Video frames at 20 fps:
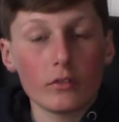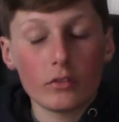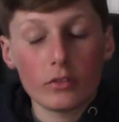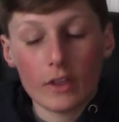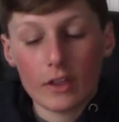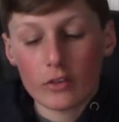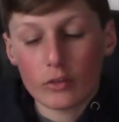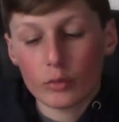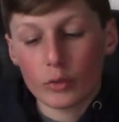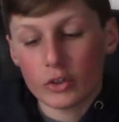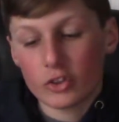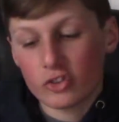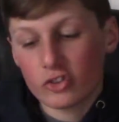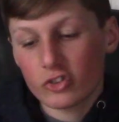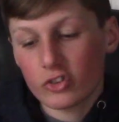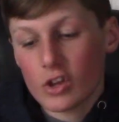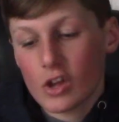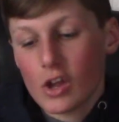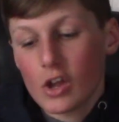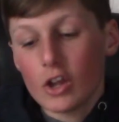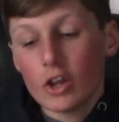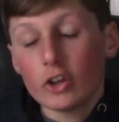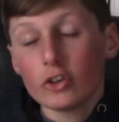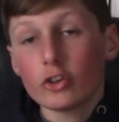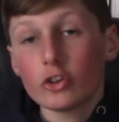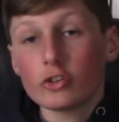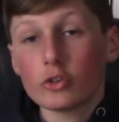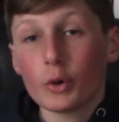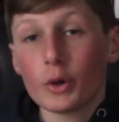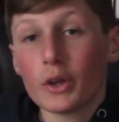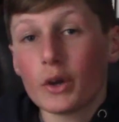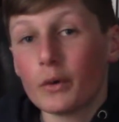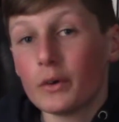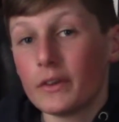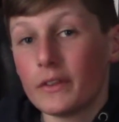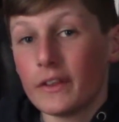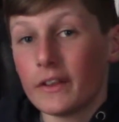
they switched to Toyota